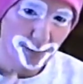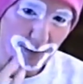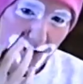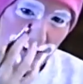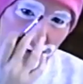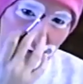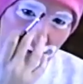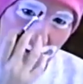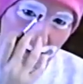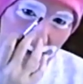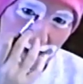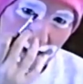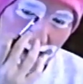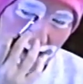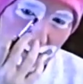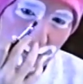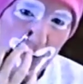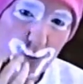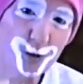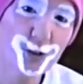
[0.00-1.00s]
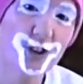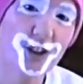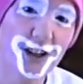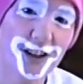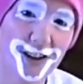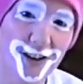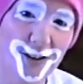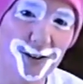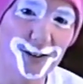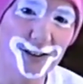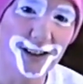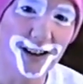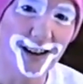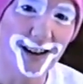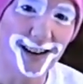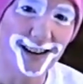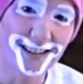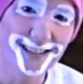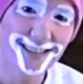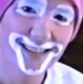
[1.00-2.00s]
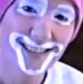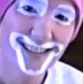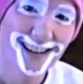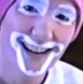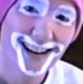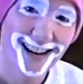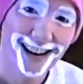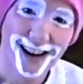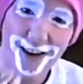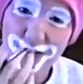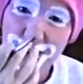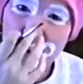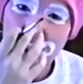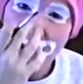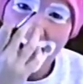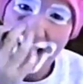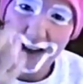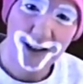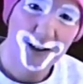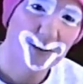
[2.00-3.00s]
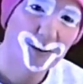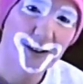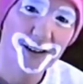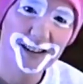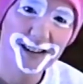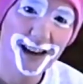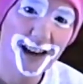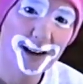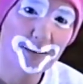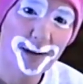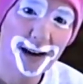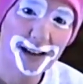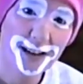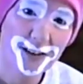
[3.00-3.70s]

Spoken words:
though I put a Wuchi nose on, if a child were to take